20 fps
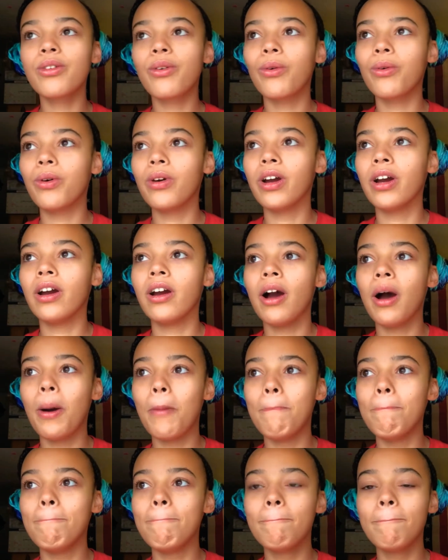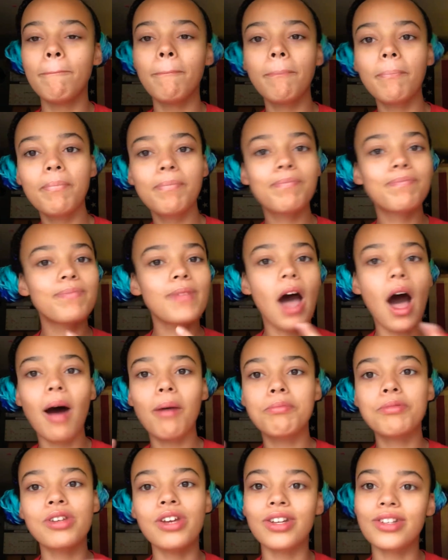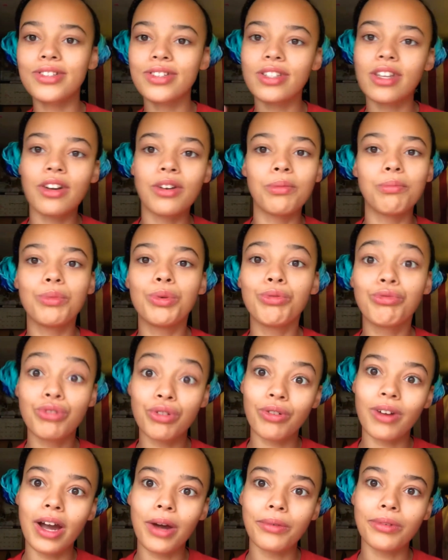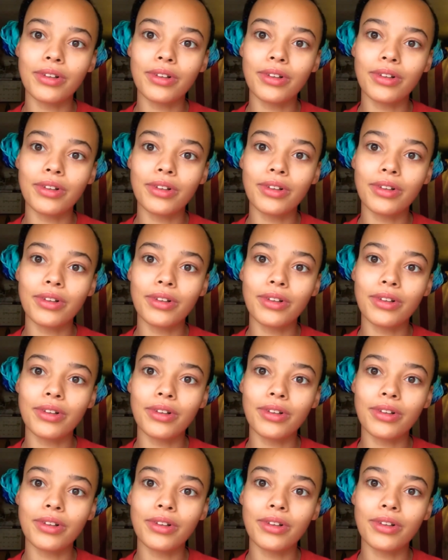or objects that are moved around